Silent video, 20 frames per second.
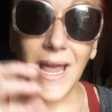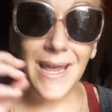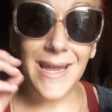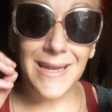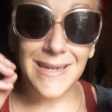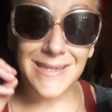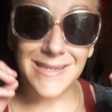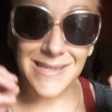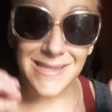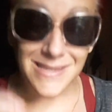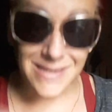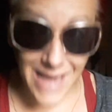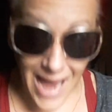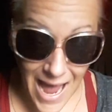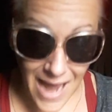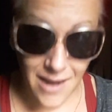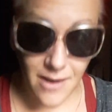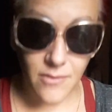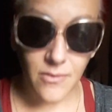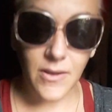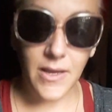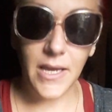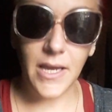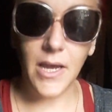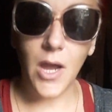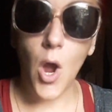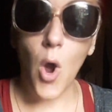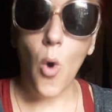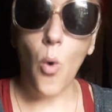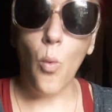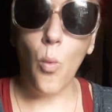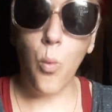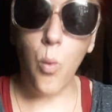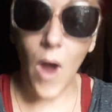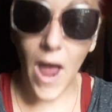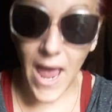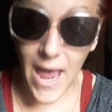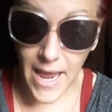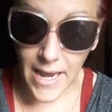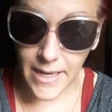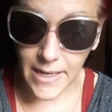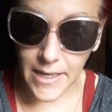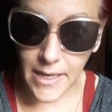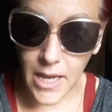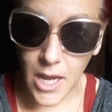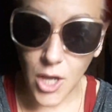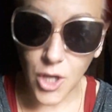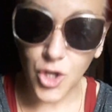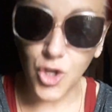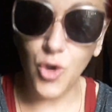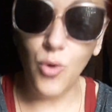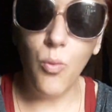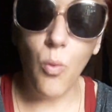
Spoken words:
exactly when you